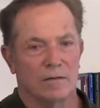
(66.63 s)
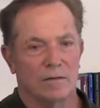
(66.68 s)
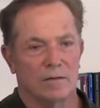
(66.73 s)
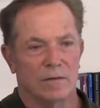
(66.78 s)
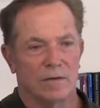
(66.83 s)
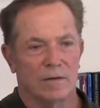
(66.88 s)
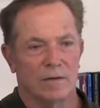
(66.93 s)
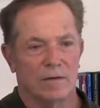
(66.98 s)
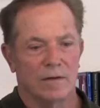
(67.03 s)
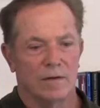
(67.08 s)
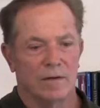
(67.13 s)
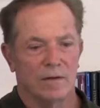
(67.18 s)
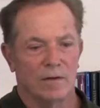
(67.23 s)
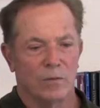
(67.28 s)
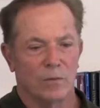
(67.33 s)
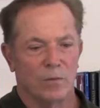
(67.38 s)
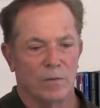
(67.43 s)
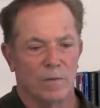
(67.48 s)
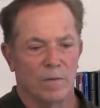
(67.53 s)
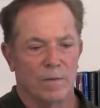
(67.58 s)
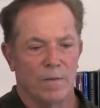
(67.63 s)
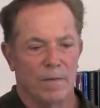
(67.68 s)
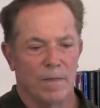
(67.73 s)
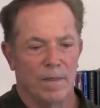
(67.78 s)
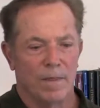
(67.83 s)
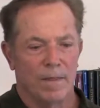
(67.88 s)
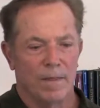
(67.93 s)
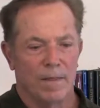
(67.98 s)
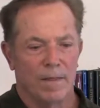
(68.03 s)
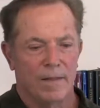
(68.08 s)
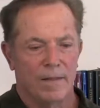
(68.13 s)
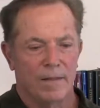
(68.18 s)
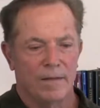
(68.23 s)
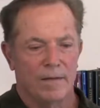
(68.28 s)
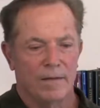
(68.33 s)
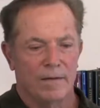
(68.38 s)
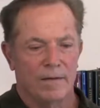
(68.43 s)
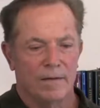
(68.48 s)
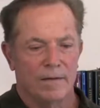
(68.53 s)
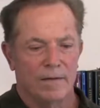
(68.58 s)

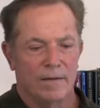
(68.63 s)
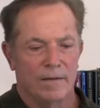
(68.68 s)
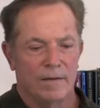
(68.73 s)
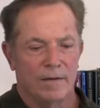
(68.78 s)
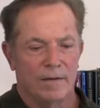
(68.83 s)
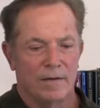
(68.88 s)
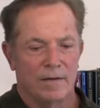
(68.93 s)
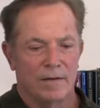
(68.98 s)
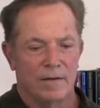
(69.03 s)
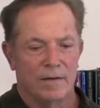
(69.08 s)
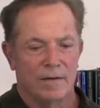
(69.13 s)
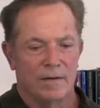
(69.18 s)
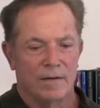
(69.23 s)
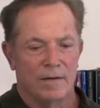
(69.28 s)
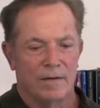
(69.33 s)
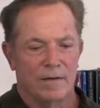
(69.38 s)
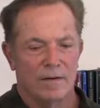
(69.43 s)
Nothing is said.